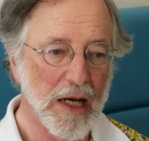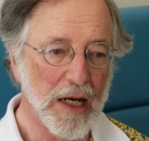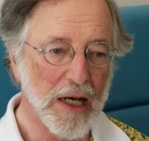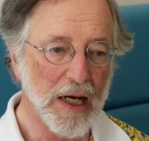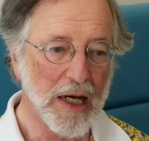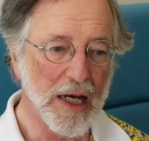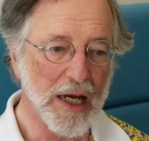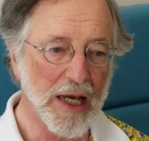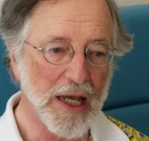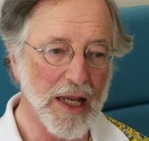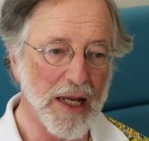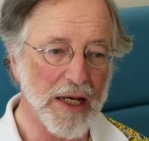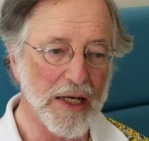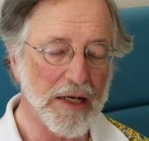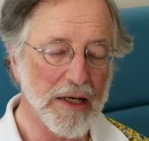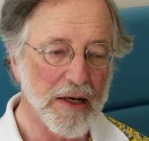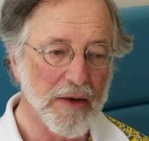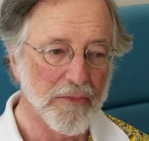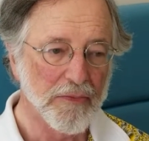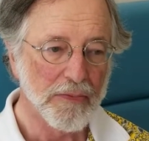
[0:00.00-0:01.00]

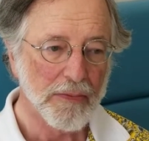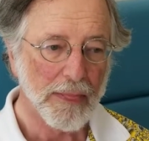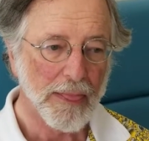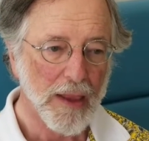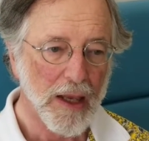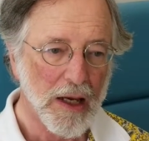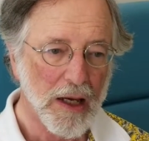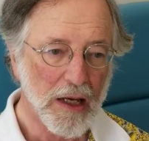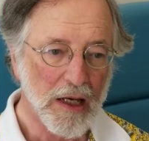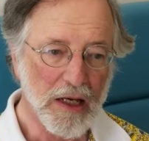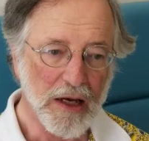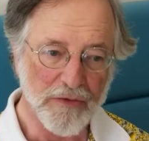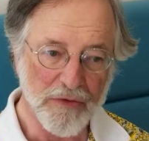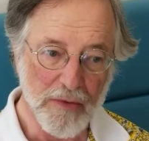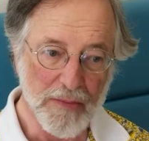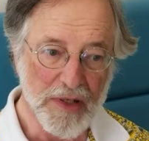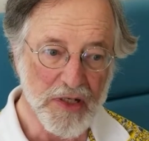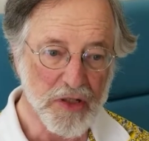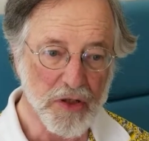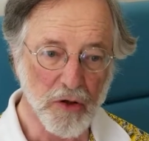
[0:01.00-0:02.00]
And
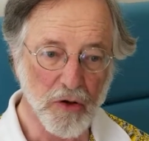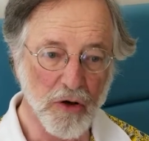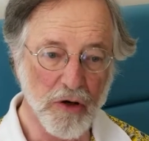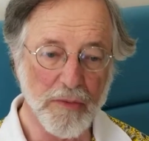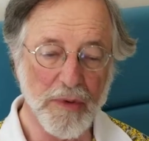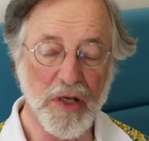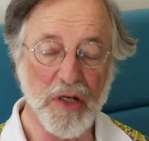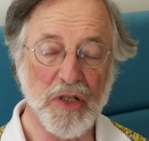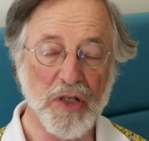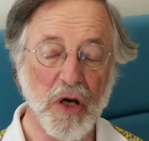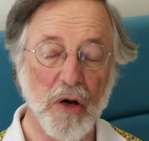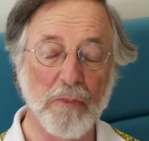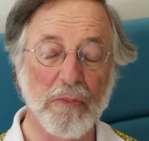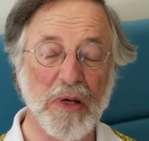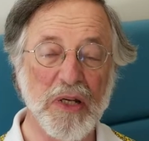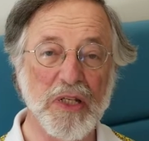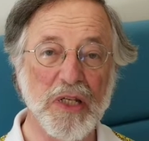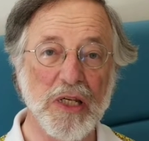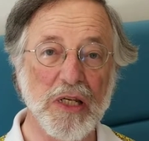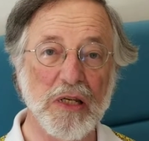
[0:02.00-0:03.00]
governments are going to be so
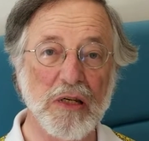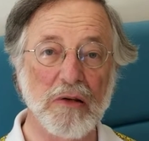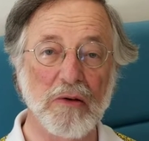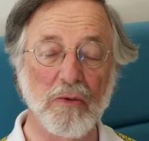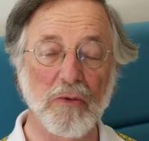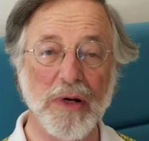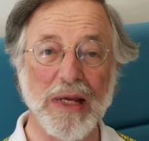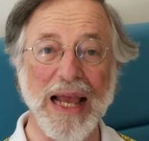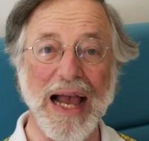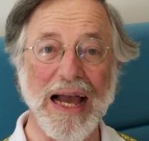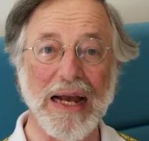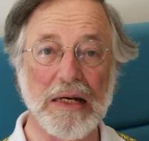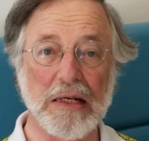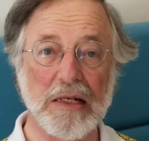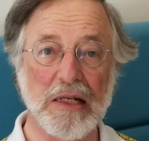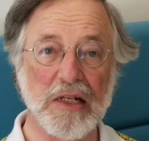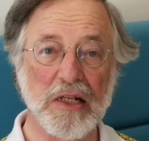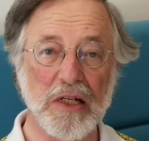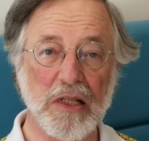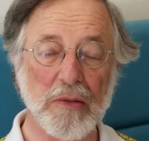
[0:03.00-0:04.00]
busy
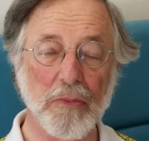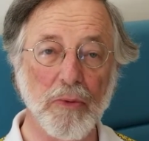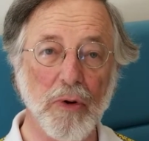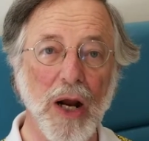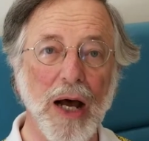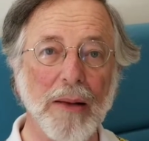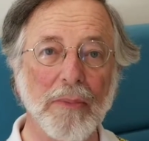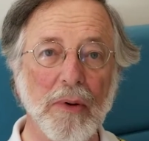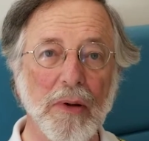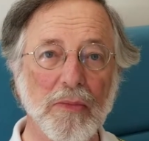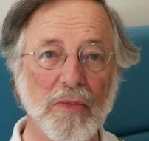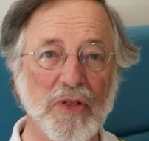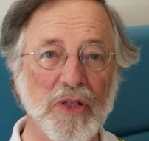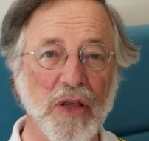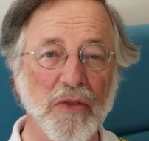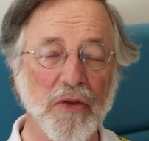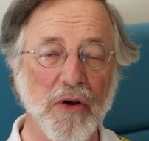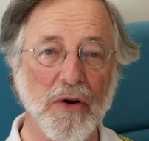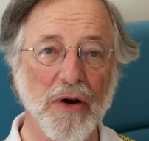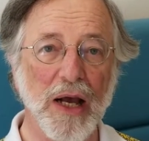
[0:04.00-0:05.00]
reacting to the problems
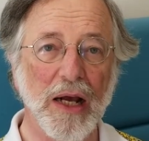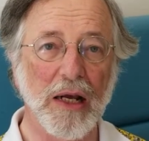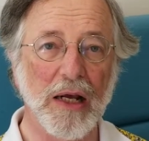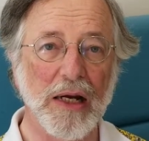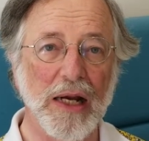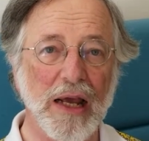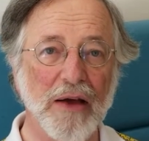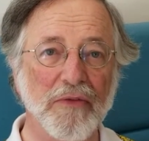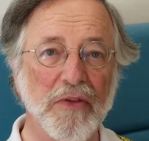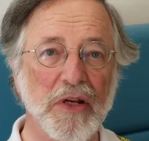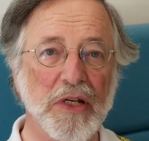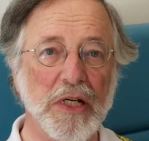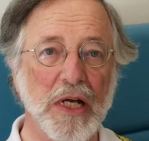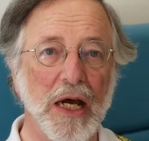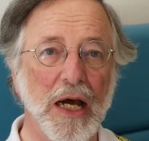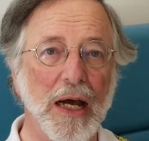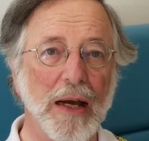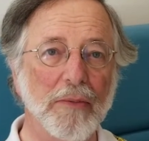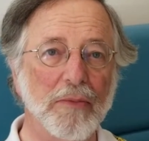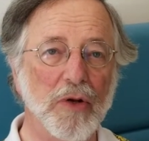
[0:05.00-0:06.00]
that they're not going to have the
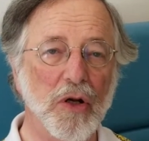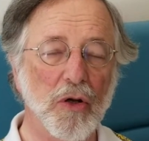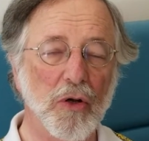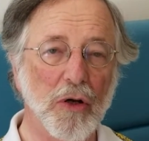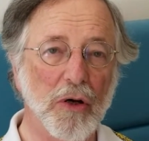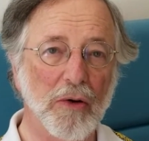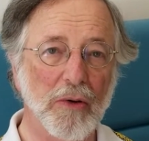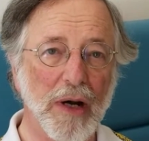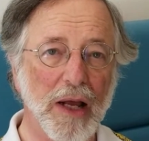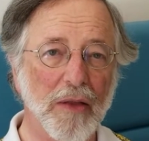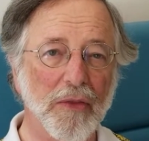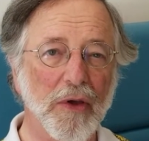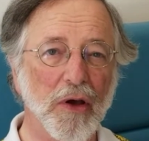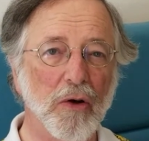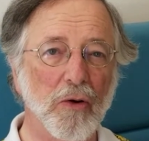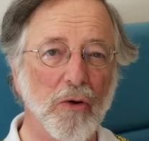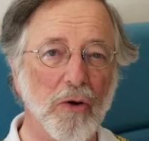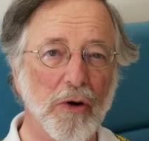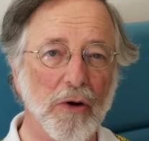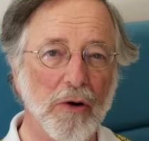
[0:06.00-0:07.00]
time to look around the
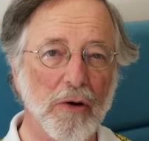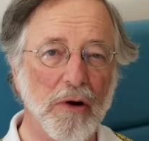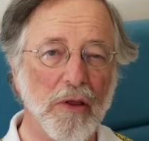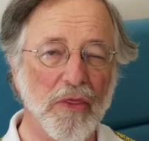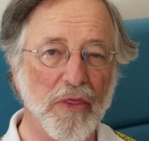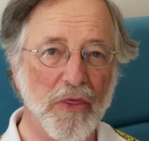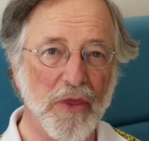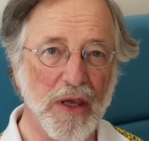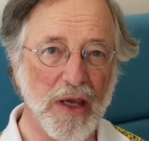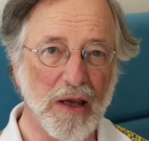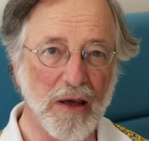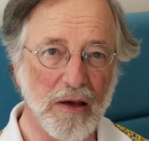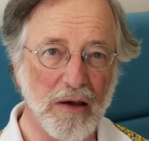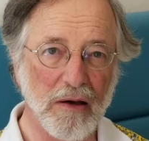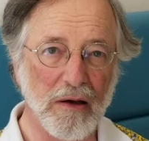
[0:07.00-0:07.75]
corner and think